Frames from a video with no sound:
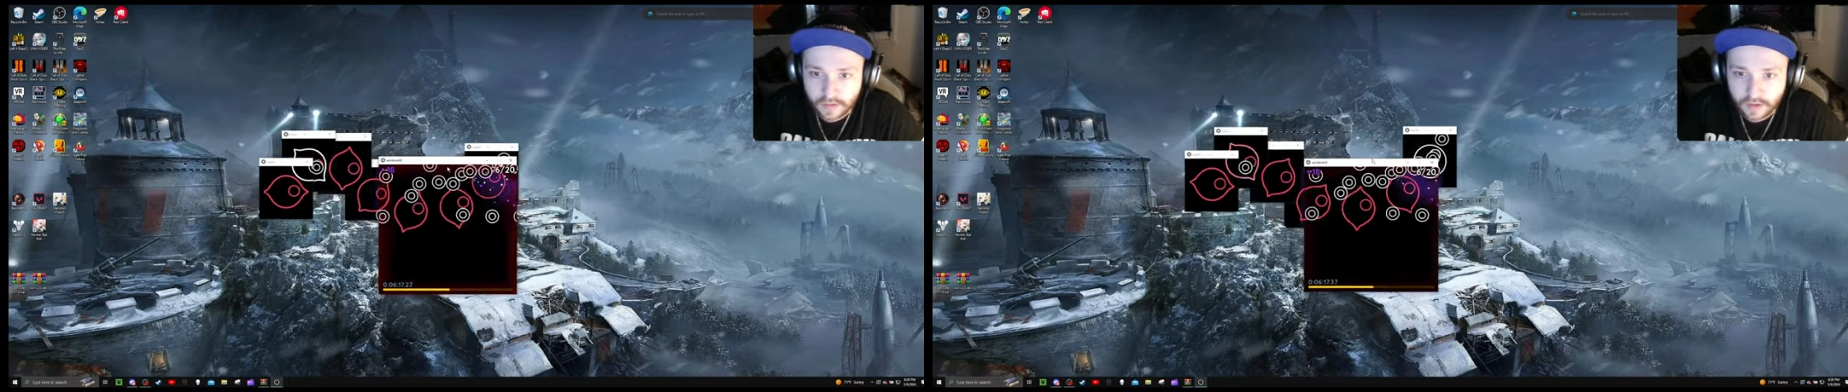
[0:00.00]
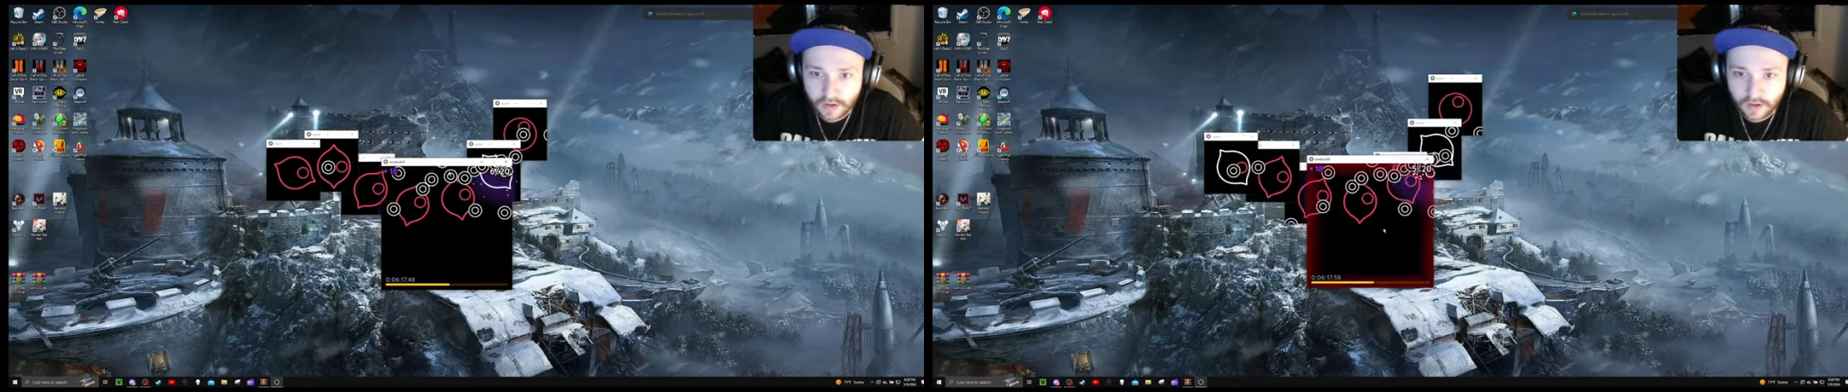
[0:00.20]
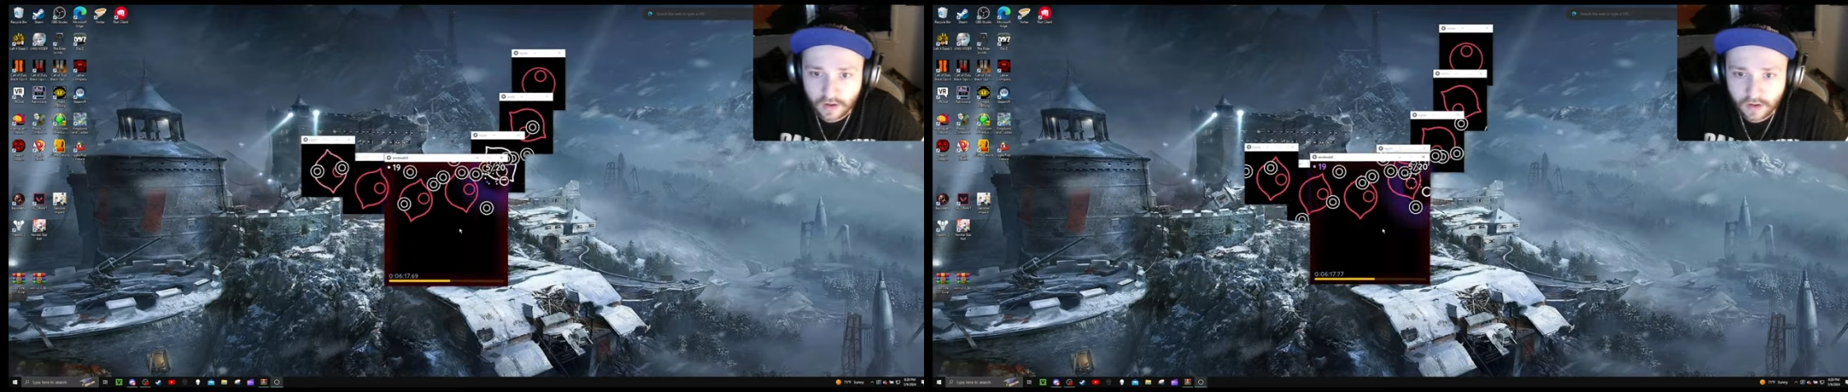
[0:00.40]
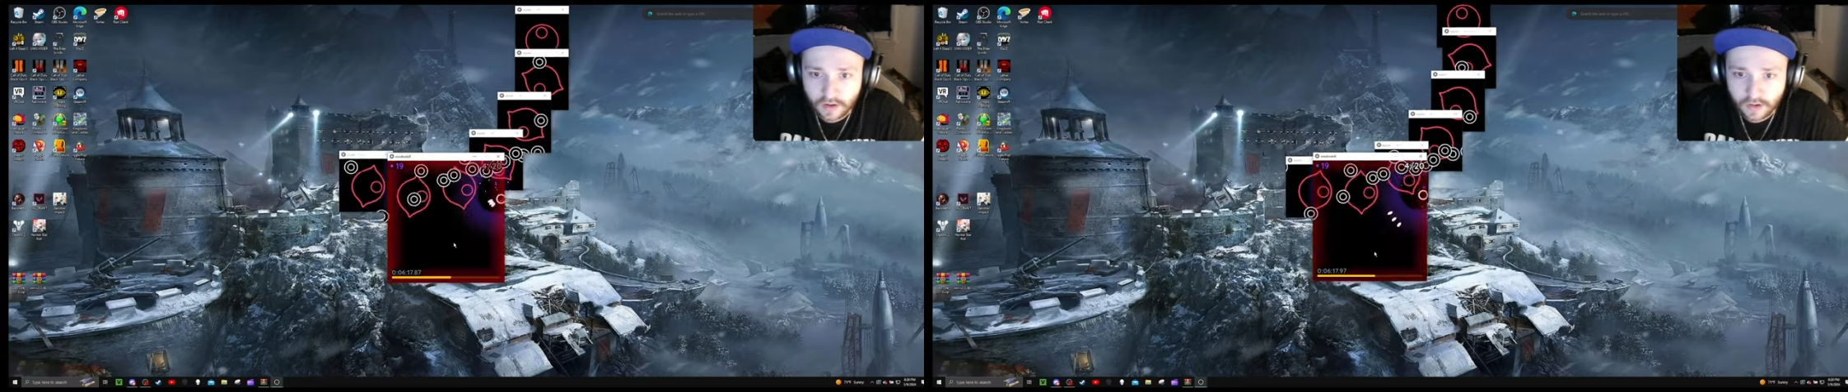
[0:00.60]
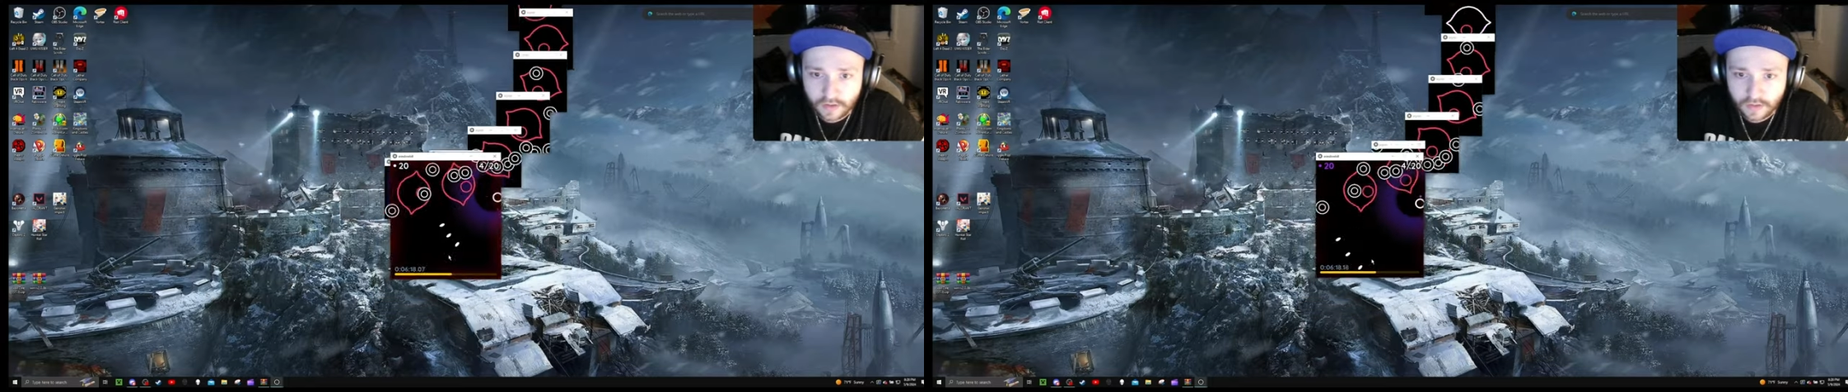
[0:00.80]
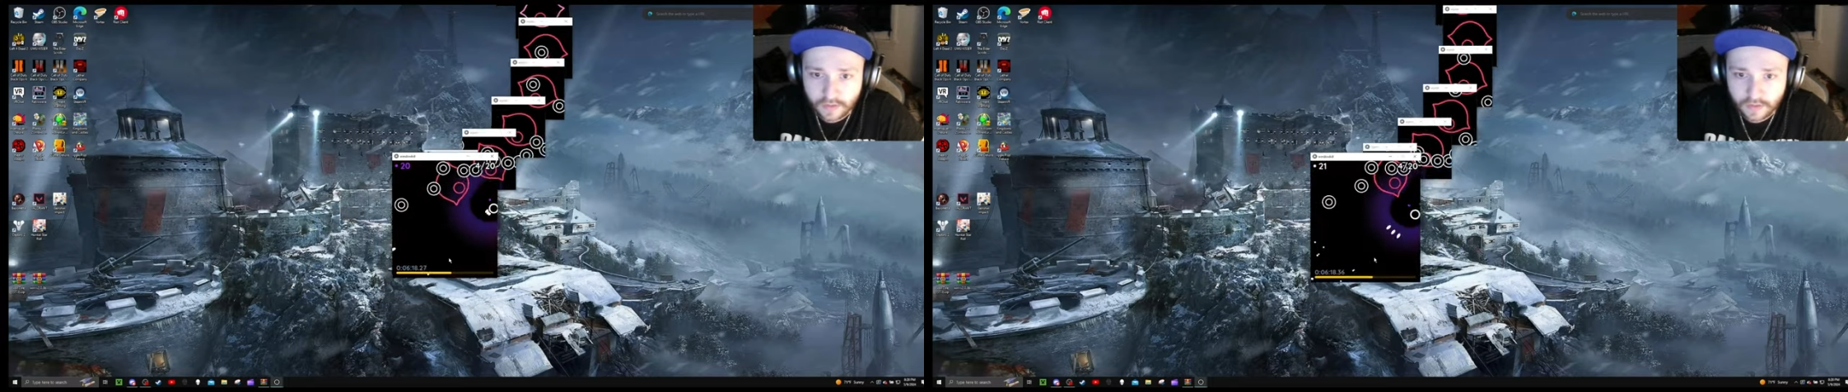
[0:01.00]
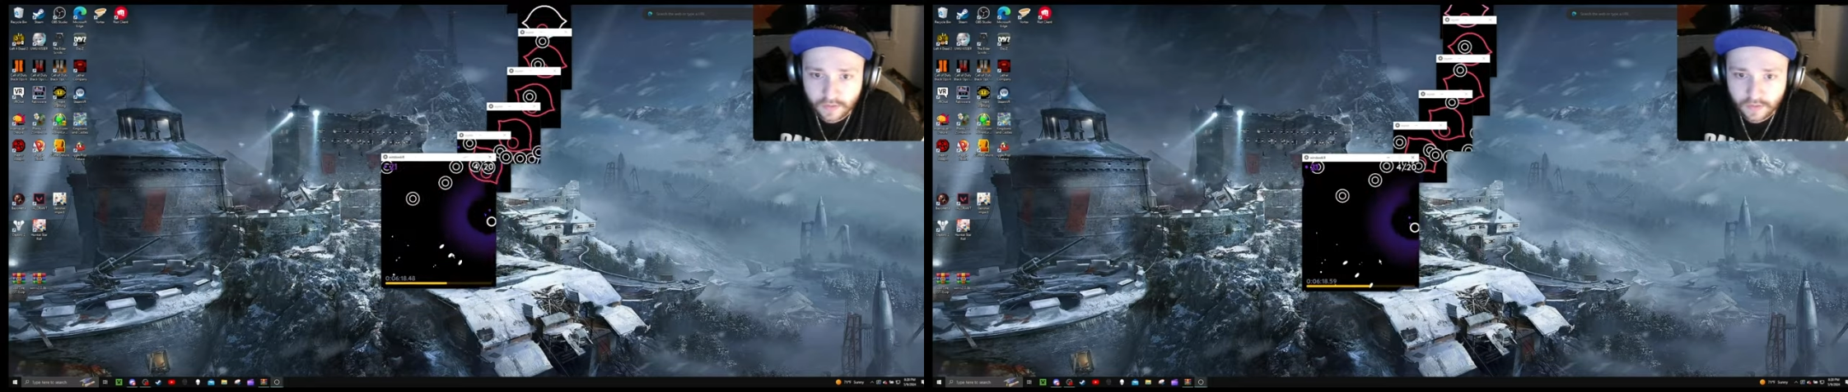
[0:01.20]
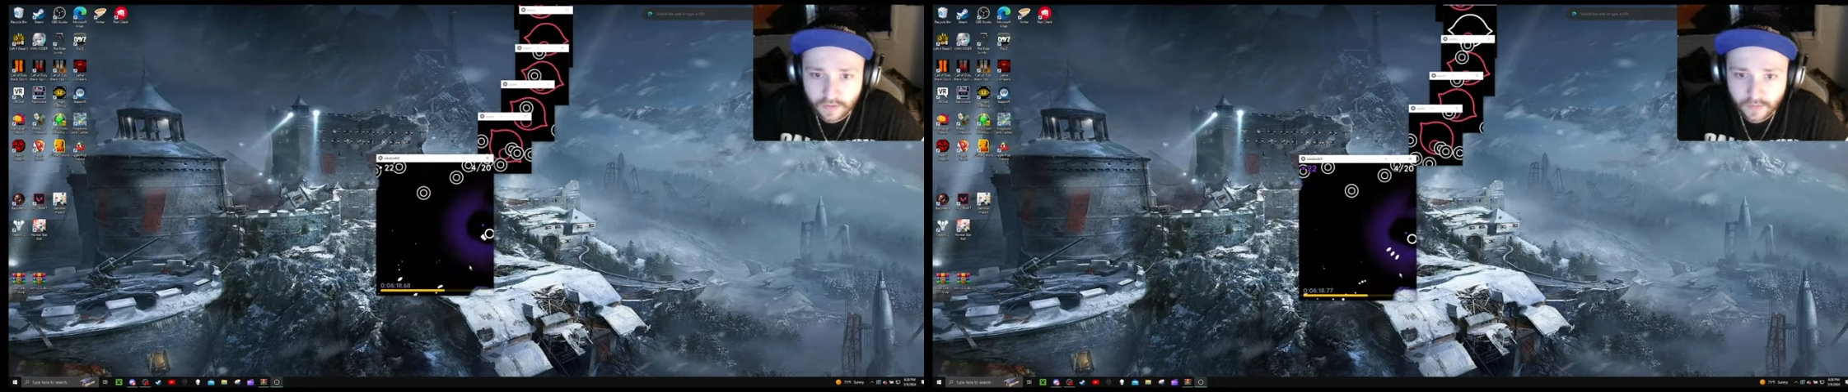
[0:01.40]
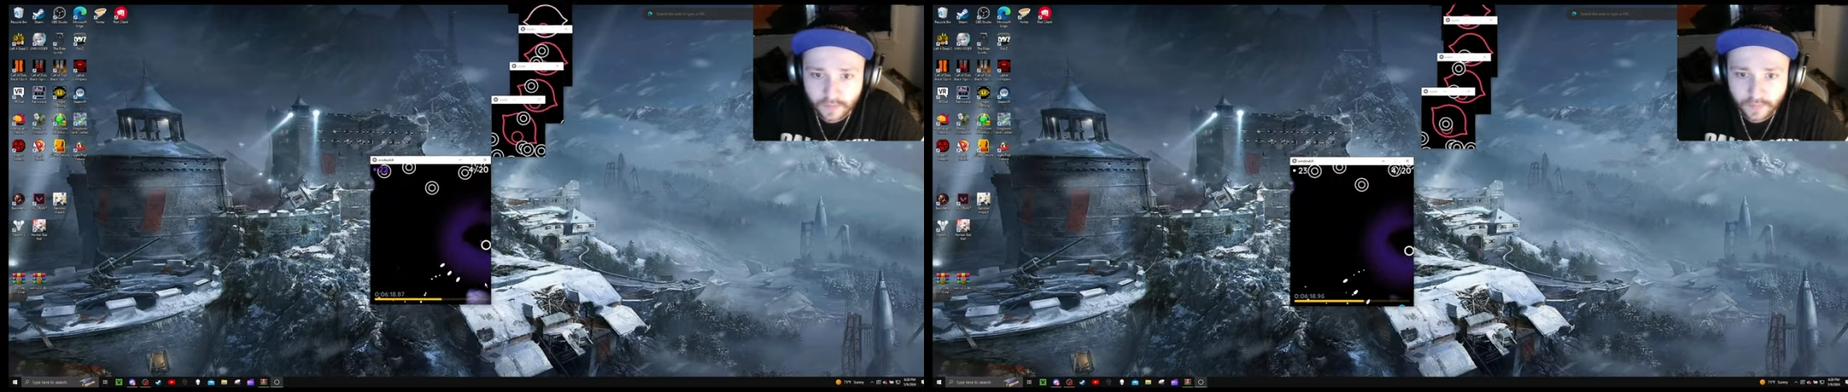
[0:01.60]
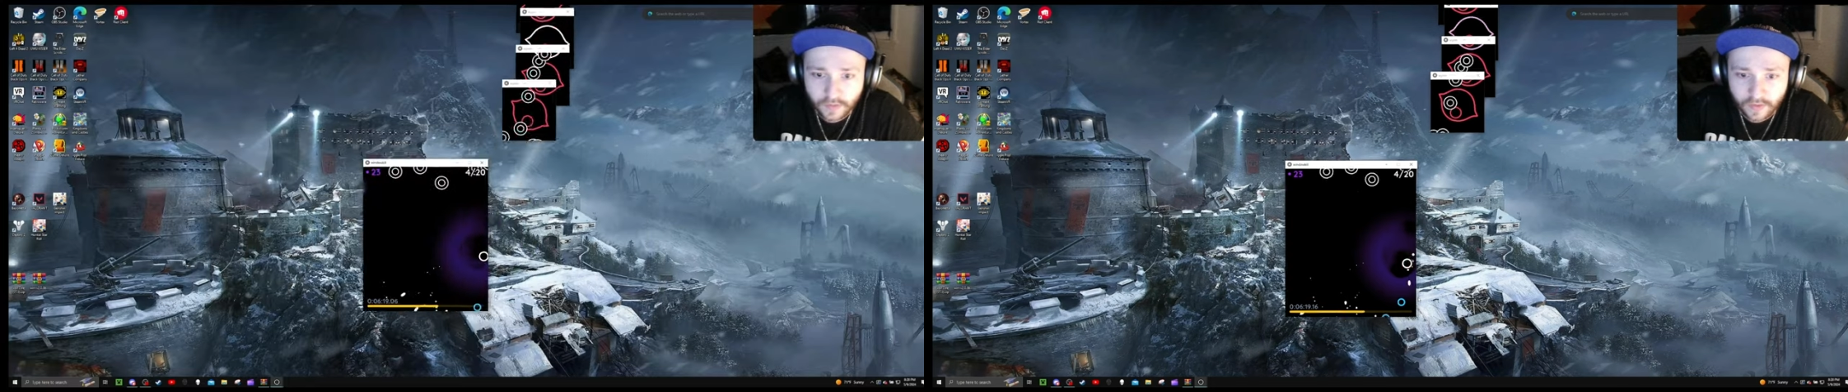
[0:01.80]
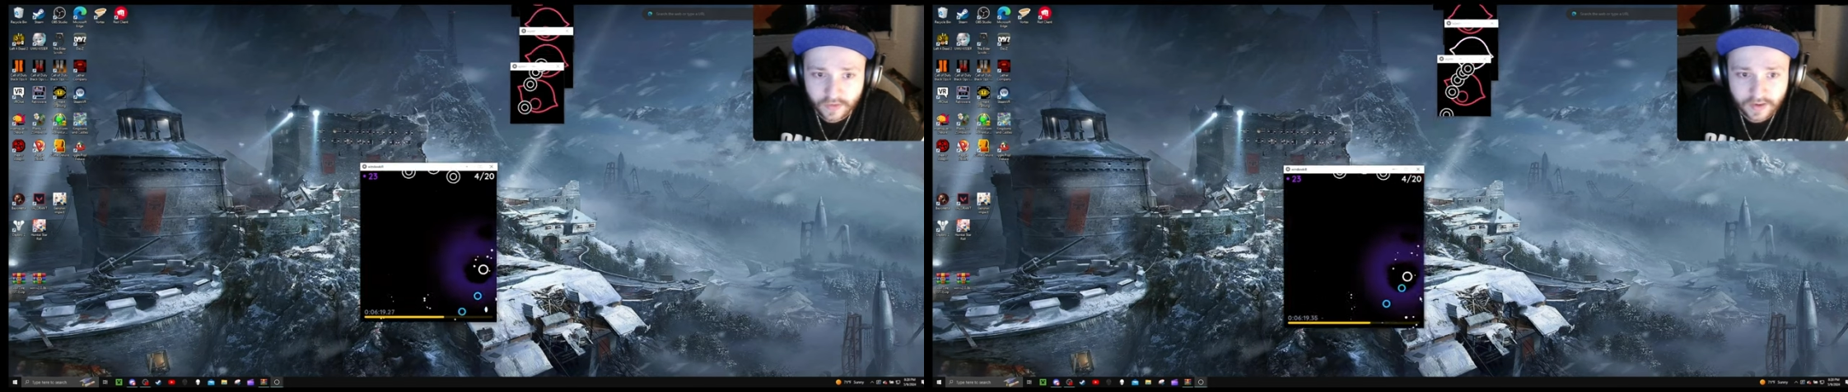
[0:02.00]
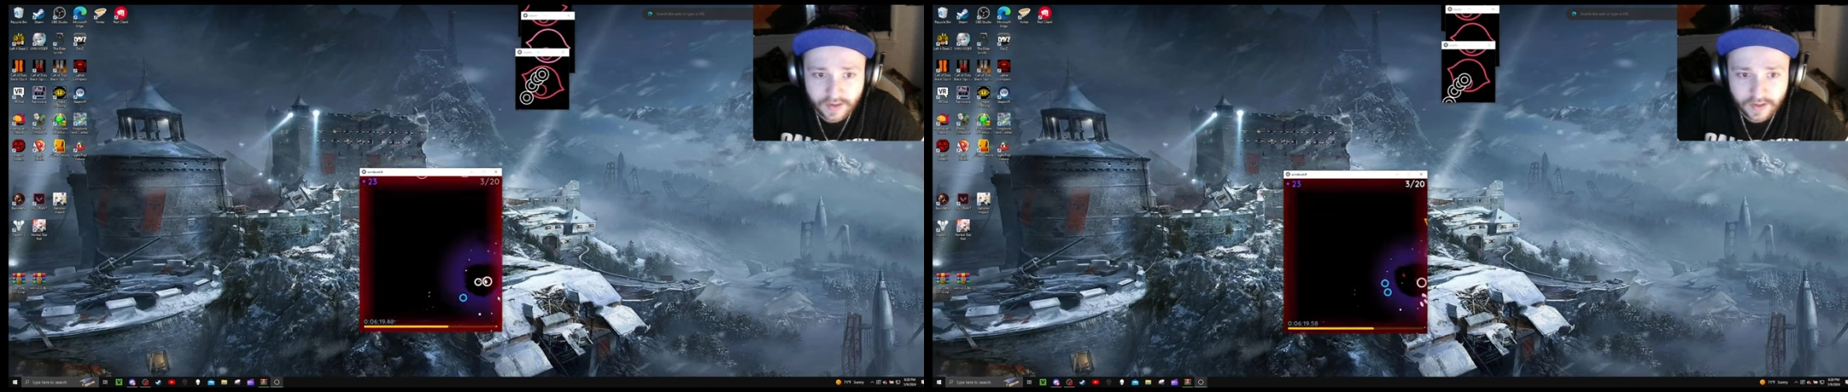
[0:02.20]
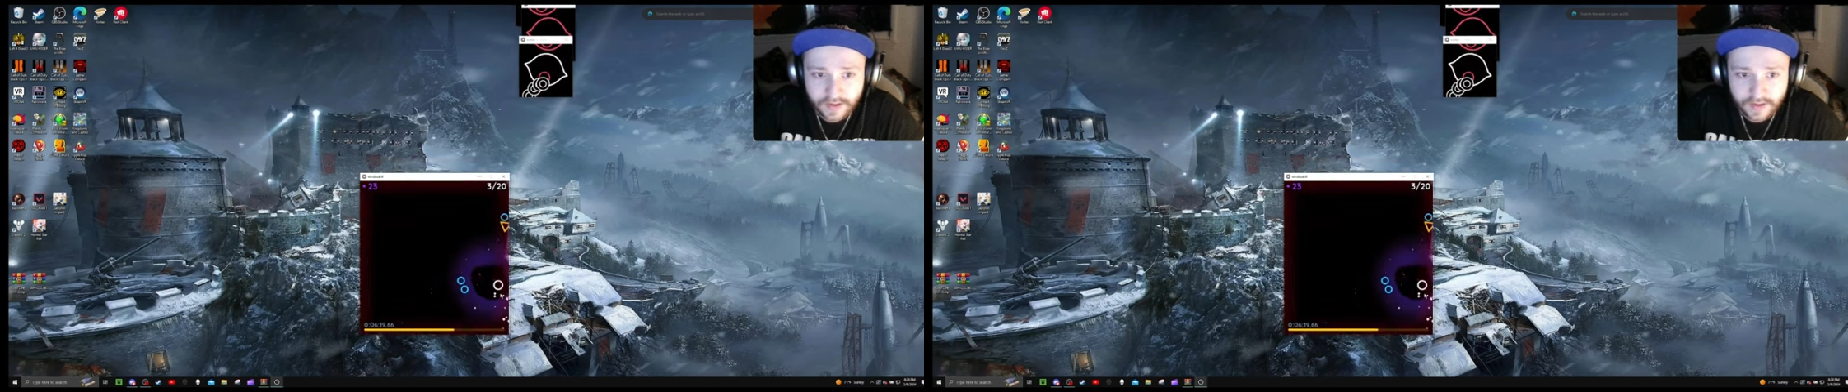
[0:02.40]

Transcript: Oh, boy.